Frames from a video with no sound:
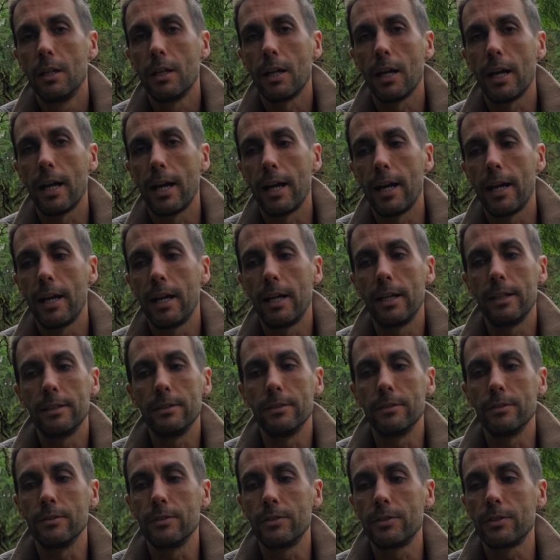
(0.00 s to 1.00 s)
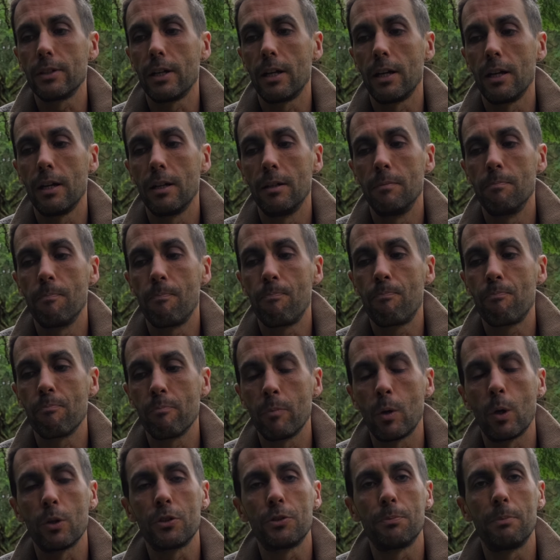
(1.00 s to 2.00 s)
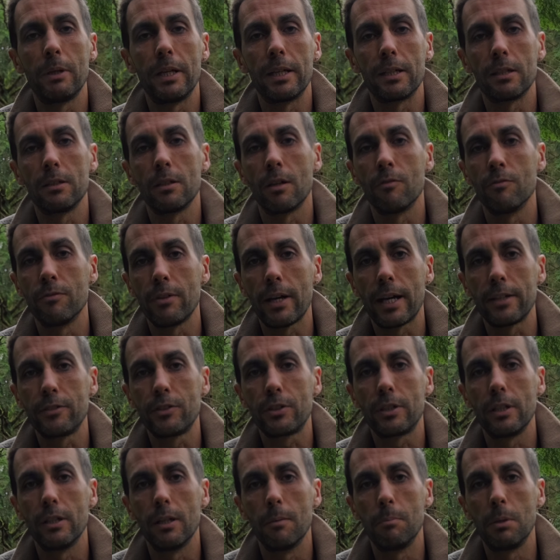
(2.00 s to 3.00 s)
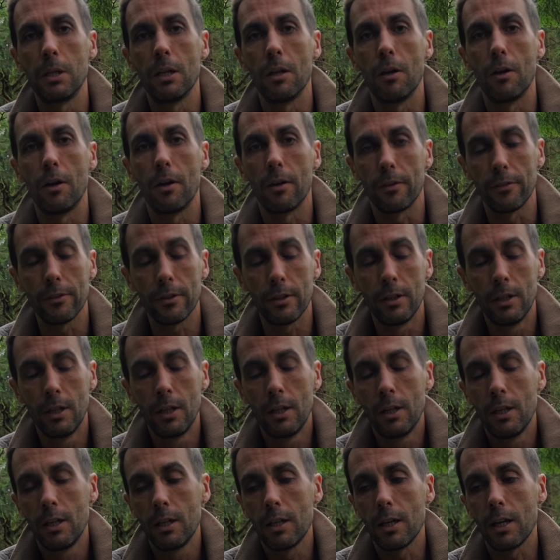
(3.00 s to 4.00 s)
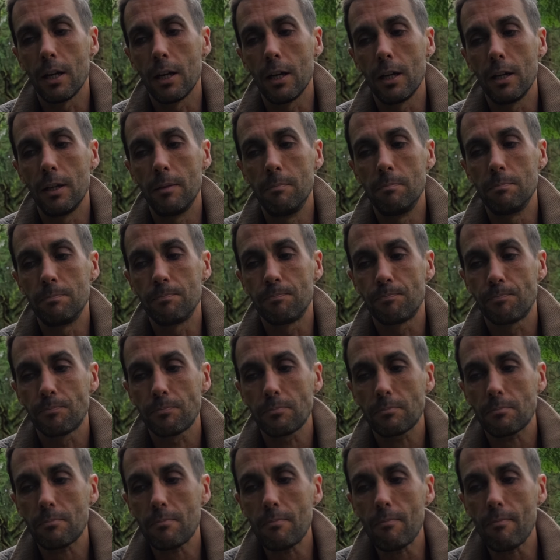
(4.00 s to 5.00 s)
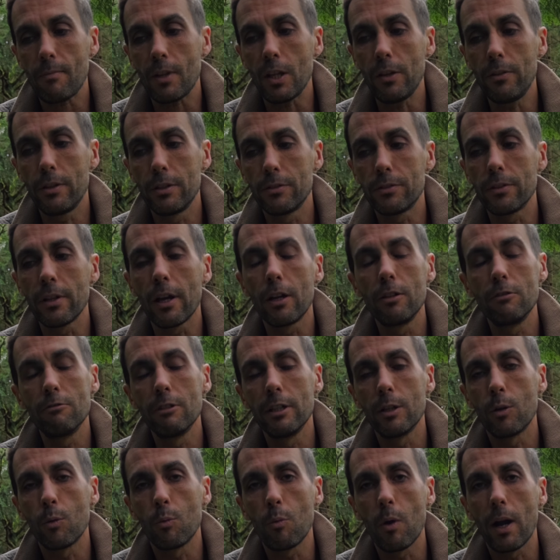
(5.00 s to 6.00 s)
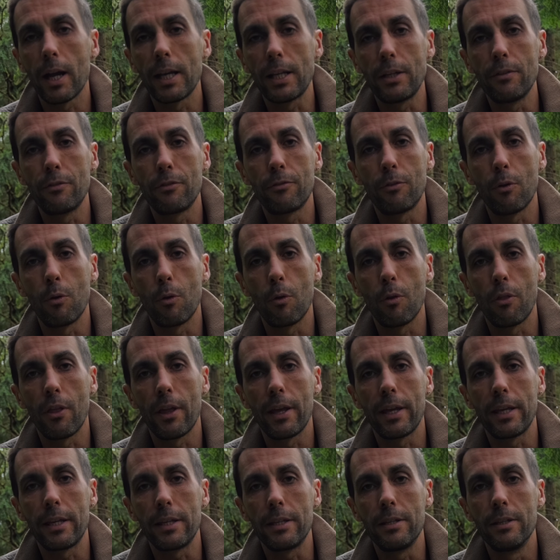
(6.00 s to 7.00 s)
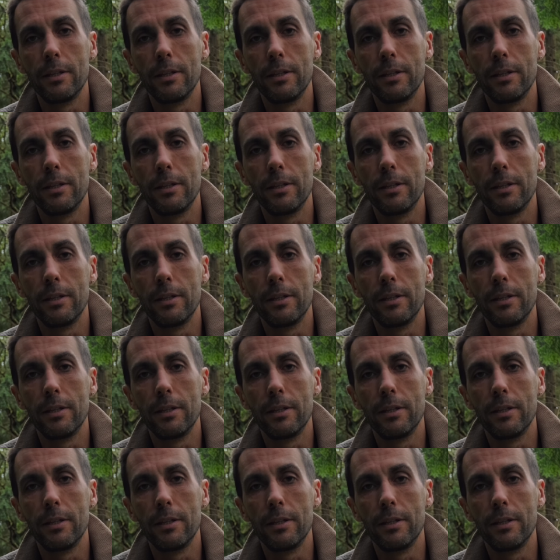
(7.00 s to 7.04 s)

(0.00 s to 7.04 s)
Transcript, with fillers: and um, moss being a non-vascular plant, um, there's no real way for the